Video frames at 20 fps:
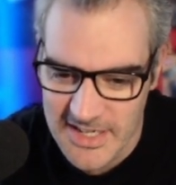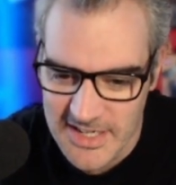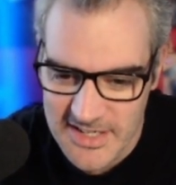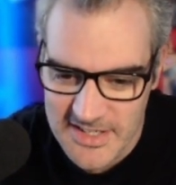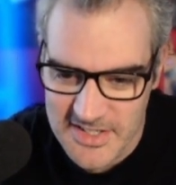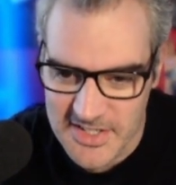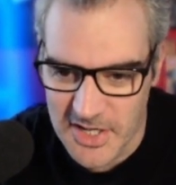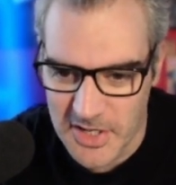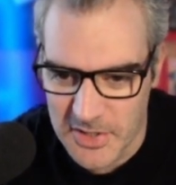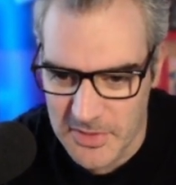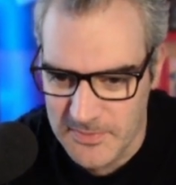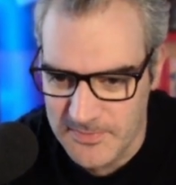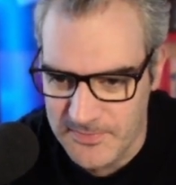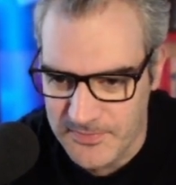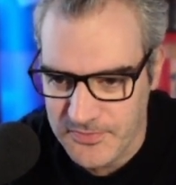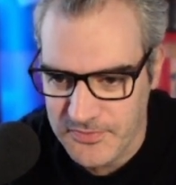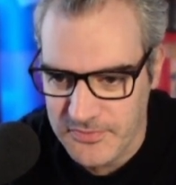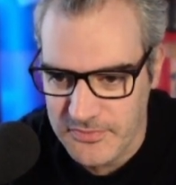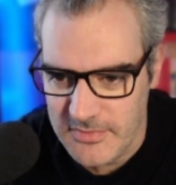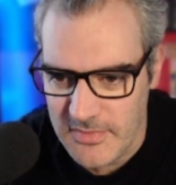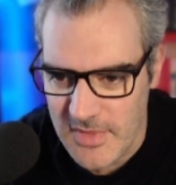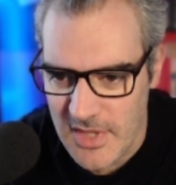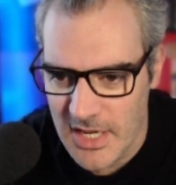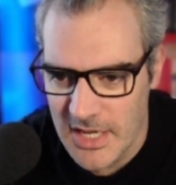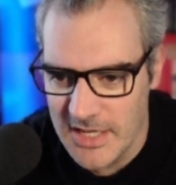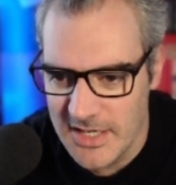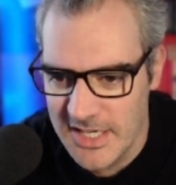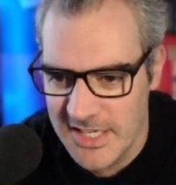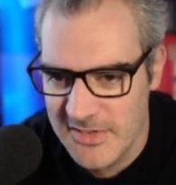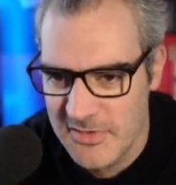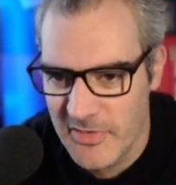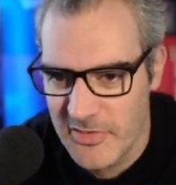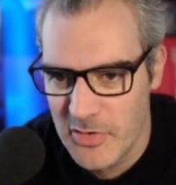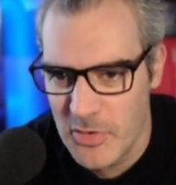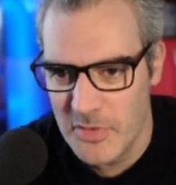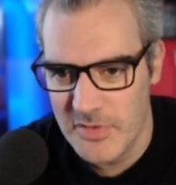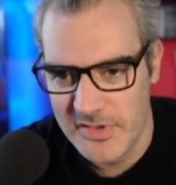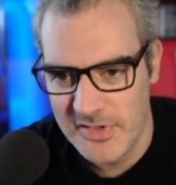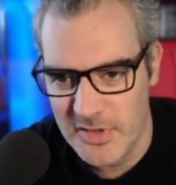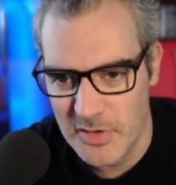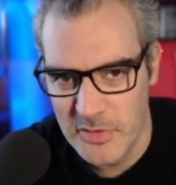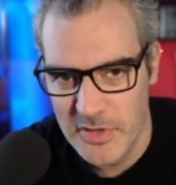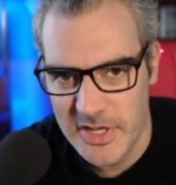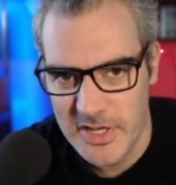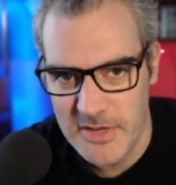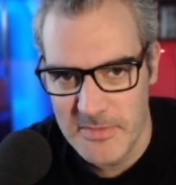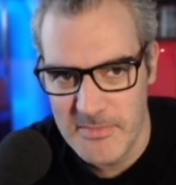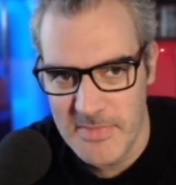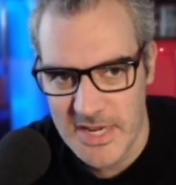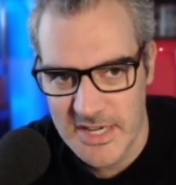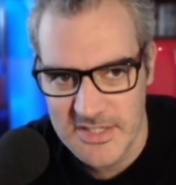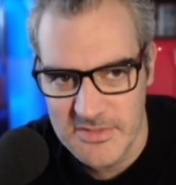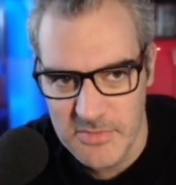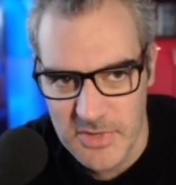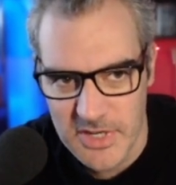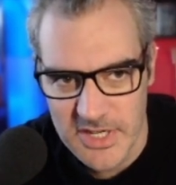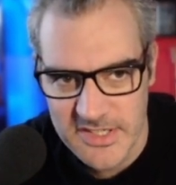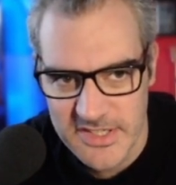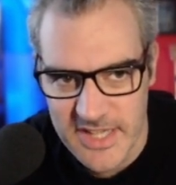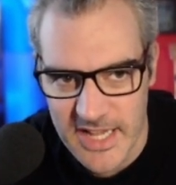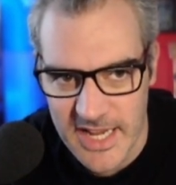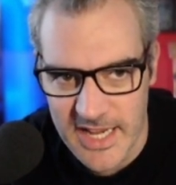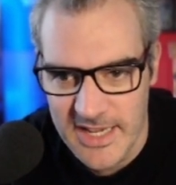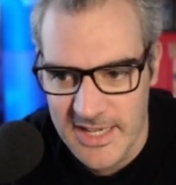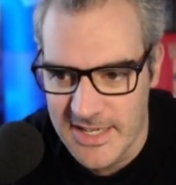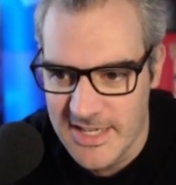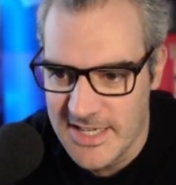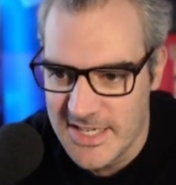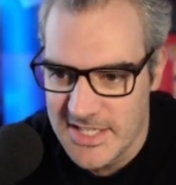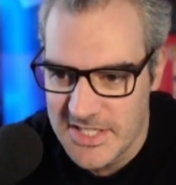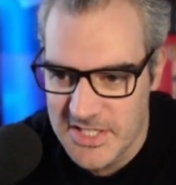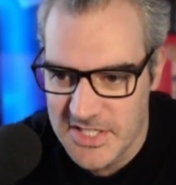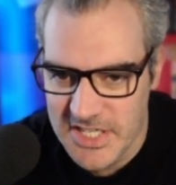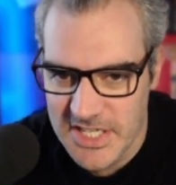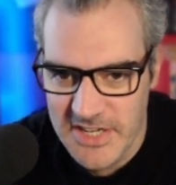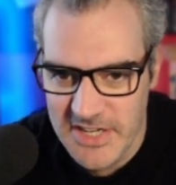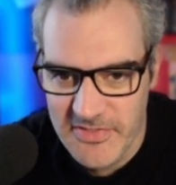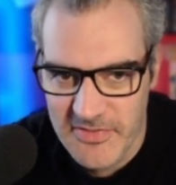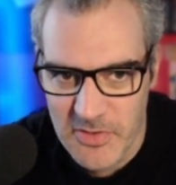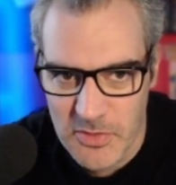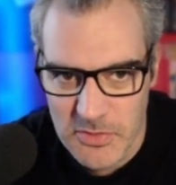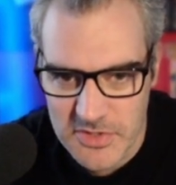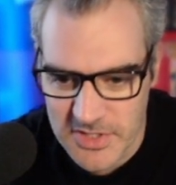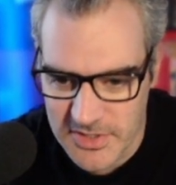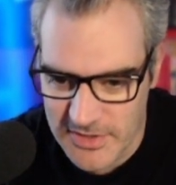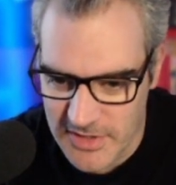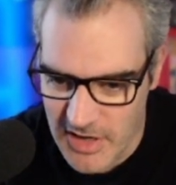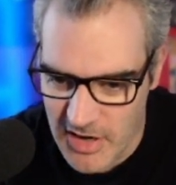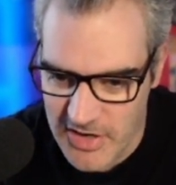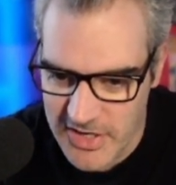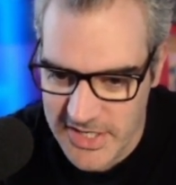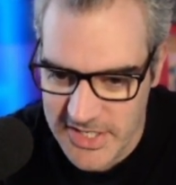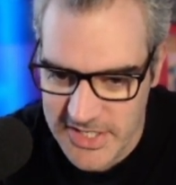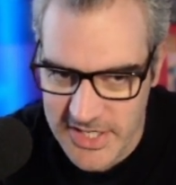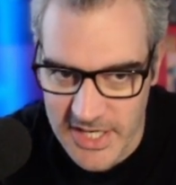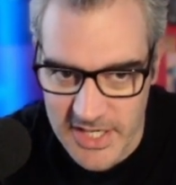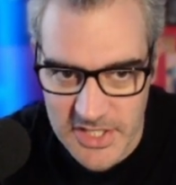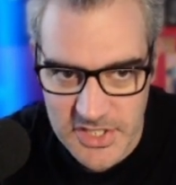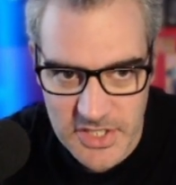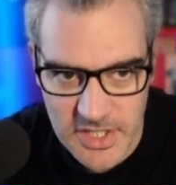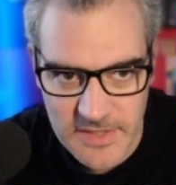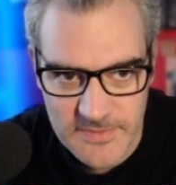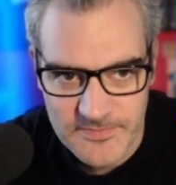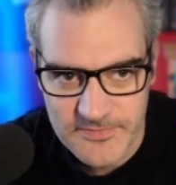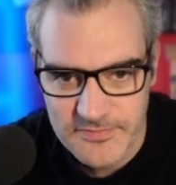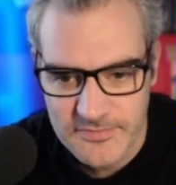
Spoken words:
So at least with a console, they can maximize that default architecture.